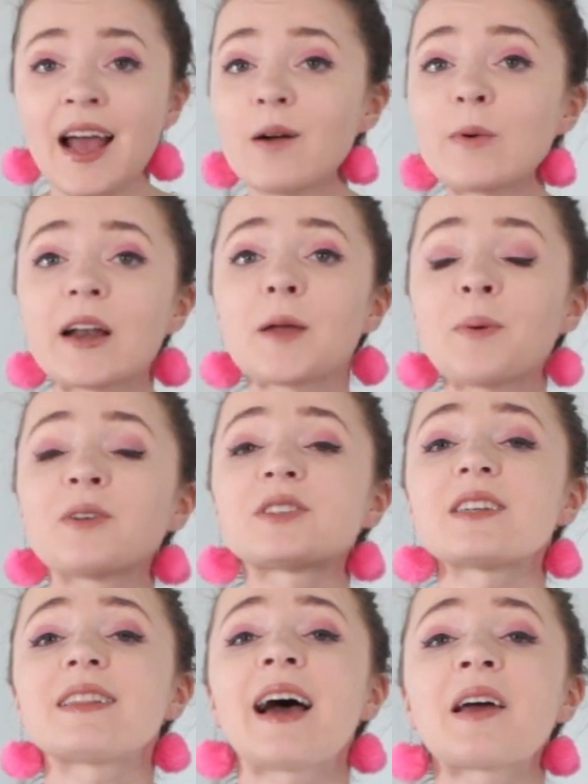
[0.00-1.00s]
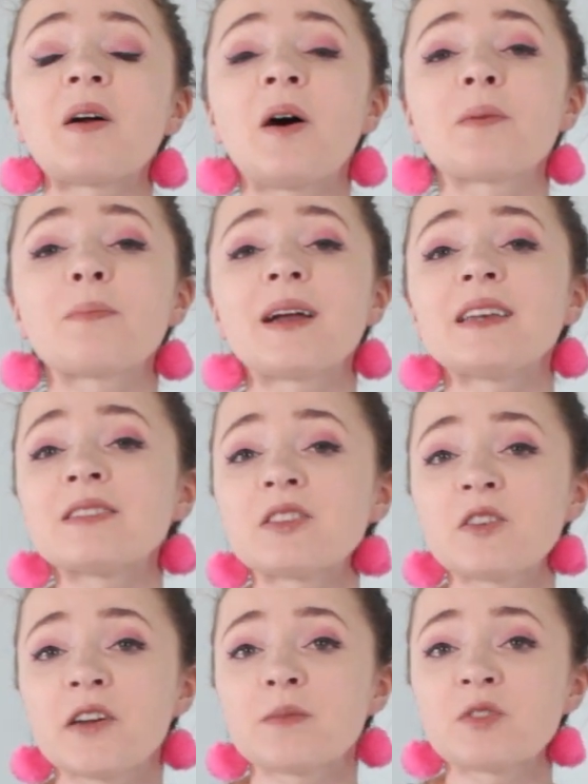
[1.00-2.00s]
When I posted that on my
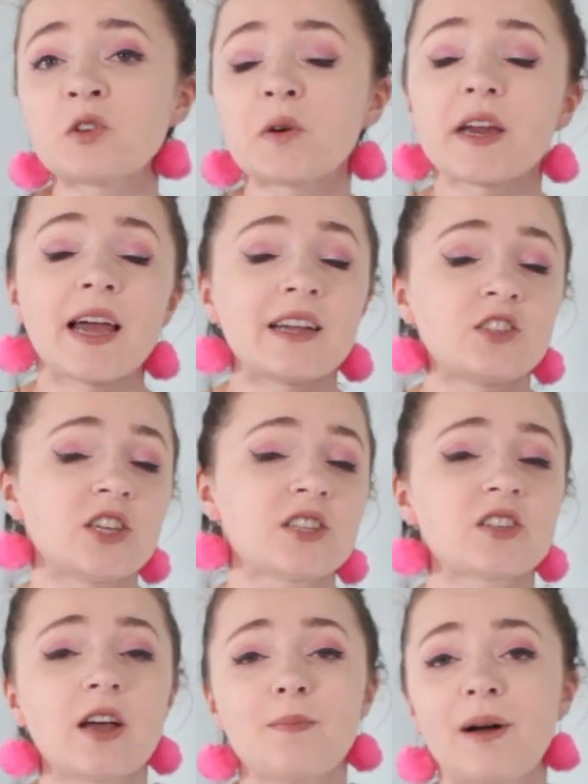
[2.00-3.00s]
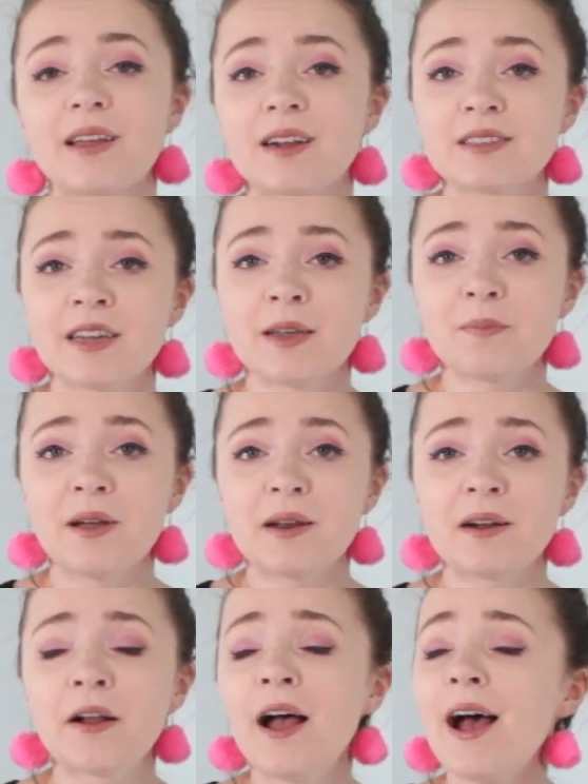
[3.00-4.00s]
Instagram story at just.my.typewriter,